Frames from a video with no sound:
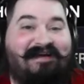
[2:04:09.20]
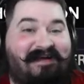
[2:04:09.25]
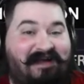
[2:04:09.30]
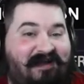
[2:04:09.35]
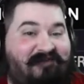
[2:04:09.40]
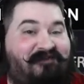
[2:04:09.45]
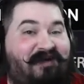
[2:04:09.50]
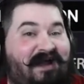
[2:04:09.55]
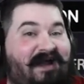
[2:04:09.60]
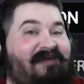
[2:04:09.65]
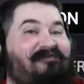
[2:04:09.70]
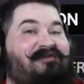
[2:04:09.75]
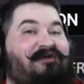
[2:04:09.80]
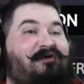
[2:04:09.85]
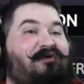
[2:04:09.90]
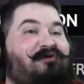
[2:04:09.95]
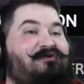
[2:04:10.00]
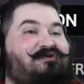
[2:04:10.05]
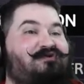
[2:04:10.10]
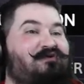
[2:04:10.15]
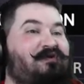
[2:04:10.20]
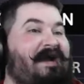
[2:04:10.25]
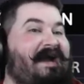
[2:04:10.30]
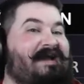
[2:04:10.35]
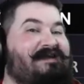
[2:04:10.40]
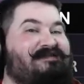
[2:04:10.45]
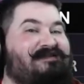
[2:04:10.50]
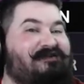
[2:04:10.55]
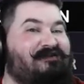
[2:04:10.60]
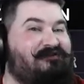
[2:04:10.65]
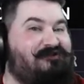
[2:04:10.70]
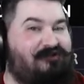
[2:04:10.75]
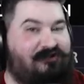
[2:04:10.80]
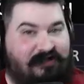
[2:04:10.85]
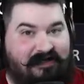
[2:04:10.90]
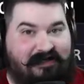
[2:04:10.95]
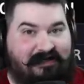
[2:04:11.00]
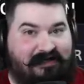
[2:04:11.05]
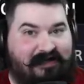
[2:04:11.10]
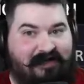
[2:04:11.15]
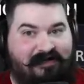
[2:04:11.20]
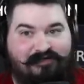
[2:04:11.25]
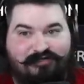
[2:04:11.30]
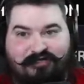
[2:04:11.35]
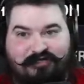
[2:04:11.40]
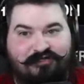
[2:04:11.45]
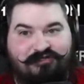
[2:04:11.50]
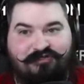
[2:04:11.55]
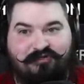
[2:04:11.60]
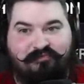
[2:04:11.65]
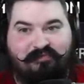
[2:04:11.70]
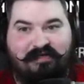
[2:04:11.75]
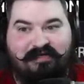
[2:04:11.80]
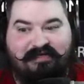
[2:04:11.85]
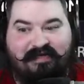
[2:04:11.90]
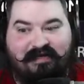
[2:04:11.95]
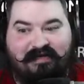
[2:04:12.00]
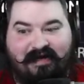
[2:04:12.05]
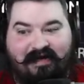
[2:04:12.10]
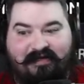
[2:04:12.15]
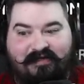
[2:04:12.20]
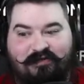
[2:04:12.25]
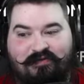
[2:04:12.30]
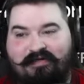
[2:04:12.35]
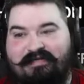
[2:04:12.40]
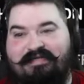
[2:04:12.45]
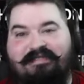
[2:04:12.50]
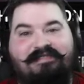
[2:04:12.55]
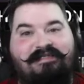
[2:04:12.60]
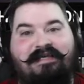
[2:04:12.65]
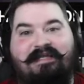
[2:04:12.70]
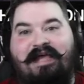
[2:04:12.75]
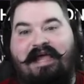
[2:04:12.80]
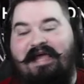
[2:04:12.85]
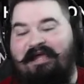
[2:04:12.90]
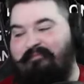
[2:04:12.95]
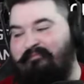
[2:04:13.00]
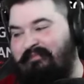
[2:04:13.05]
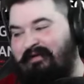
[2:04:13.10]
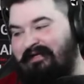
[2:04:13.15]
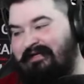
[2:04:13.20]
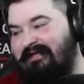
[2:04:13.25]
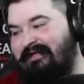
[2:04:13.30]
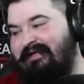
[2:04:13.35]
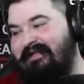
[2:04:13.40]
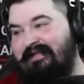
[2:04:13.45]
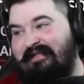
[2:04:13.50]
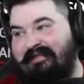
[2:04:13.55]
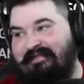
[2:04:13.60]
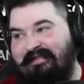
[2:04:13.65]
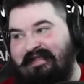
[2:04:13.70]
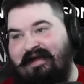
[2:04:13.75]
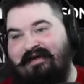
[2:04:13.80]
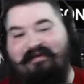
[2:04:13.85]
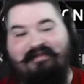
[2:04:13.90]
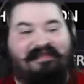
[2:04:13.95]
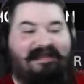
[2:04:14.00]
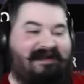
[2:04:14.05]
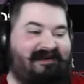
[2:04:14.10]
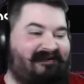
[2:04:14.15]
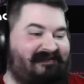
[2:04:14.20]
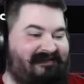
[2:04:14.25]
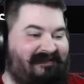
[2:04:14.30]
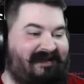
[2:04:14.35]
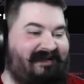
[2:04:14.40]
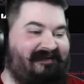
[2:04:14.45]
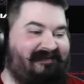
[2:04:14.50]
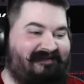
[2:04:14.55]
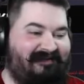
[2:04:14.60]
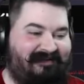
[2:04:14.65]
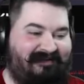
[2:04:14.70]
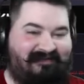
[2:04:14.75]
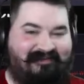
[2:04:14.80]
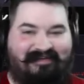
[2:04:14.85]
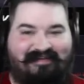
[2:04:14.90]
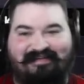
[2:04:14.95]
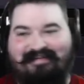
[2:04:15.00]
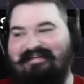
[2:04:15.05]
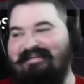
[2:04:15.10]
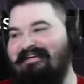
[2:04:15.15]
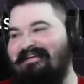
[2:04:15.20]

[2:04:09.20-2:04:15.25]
if I had to go to SLG again just to meet Denathrius, and me. There, there, and there, dude.